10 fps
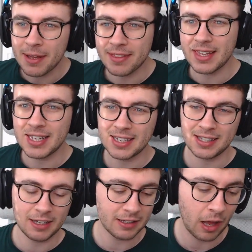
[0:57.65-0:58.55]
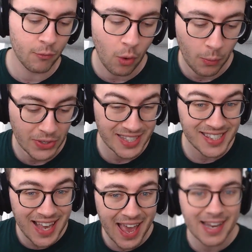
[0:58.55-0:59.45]
I think, of what was
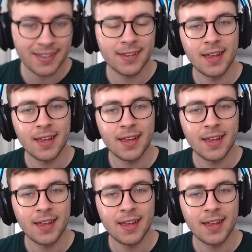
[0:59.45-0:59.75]
said.